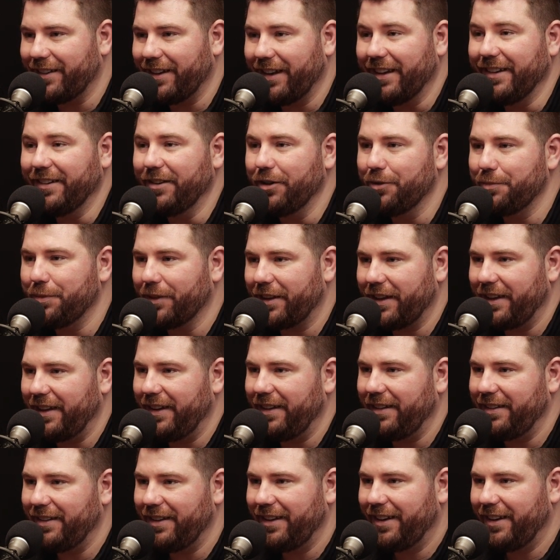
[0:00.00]
hit
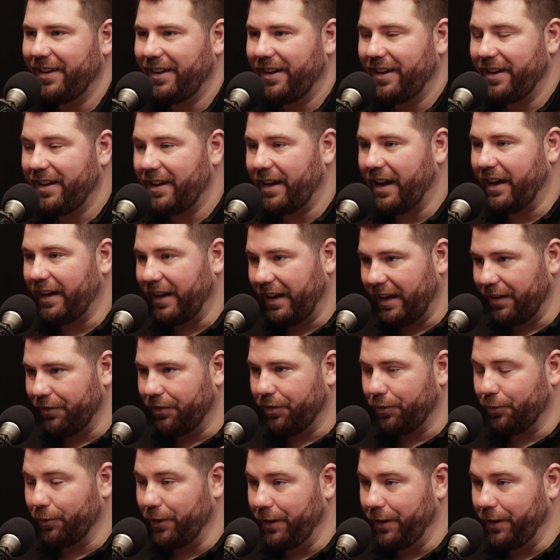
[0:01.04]
duplicate. I could have